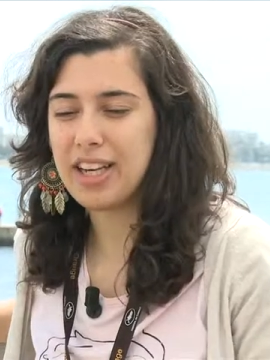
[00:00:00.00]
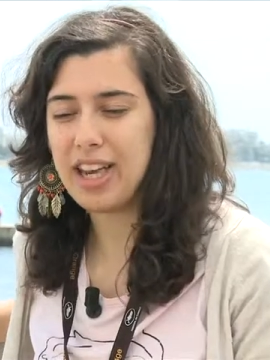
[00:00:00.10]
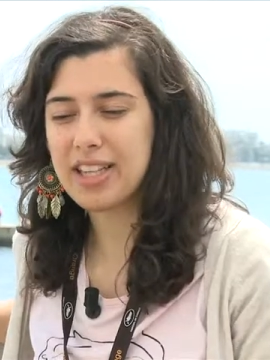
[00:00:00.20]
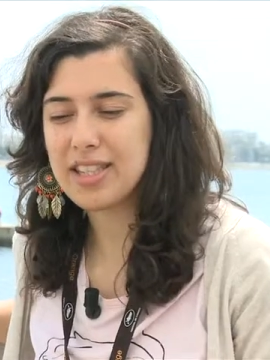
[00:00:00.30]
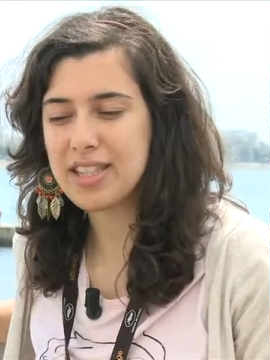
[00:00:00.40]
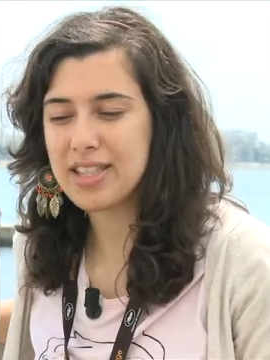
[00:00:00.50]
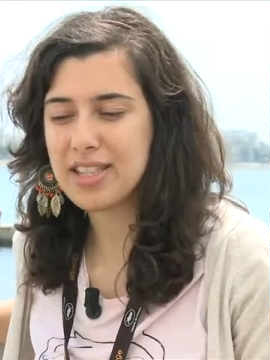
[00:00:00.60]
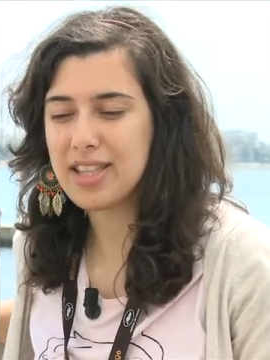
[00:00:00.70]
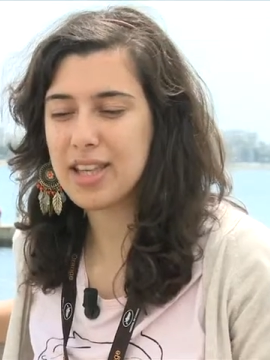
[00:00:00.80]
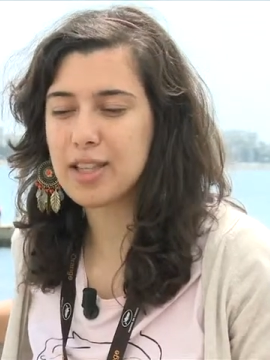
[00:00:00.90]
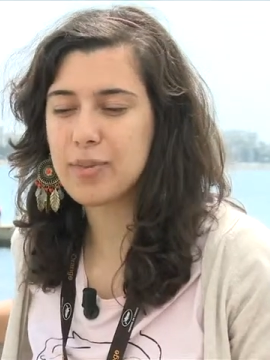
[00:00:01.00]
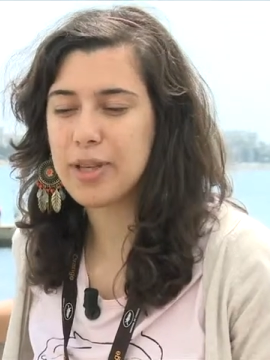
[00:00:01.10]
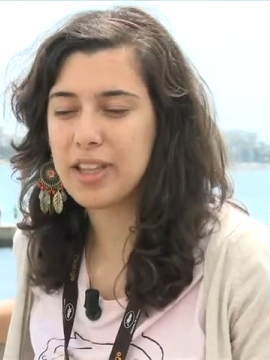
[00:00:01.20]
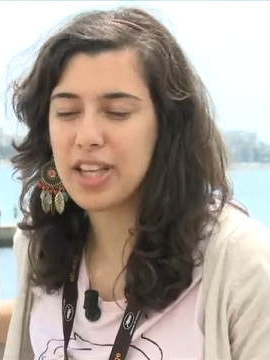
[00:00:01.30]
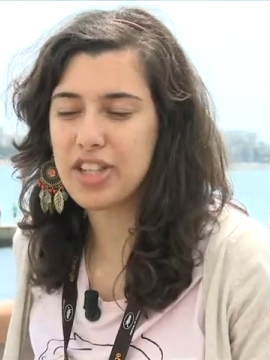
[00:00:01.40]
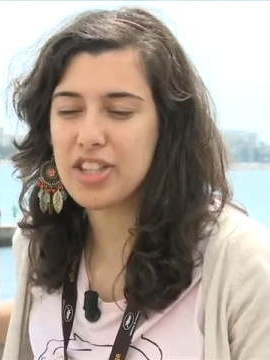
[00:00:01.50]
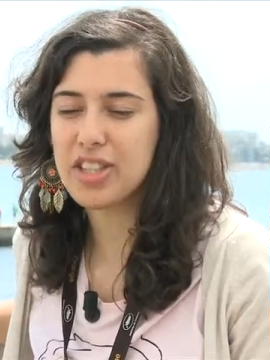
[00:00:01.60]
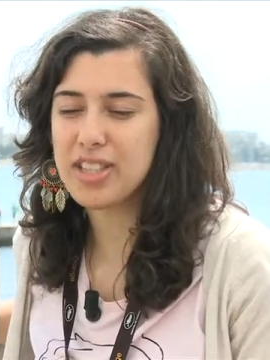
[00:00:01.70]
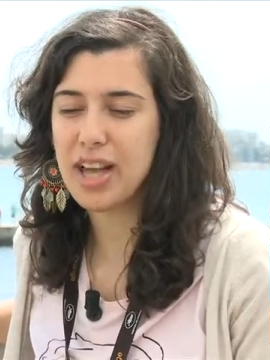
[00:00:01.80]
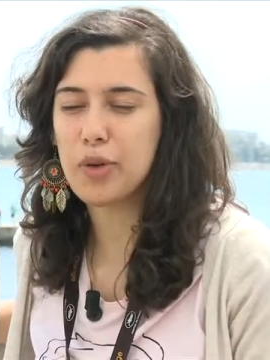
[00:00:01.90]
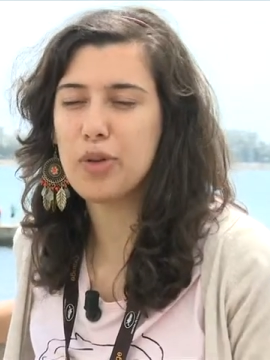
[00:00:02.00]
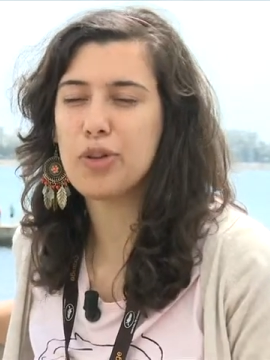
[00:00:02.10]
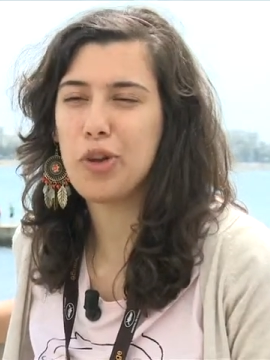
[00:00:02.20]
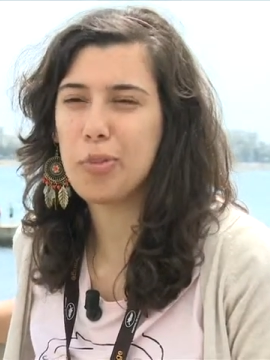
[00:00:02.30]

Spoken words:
less expectations, I would know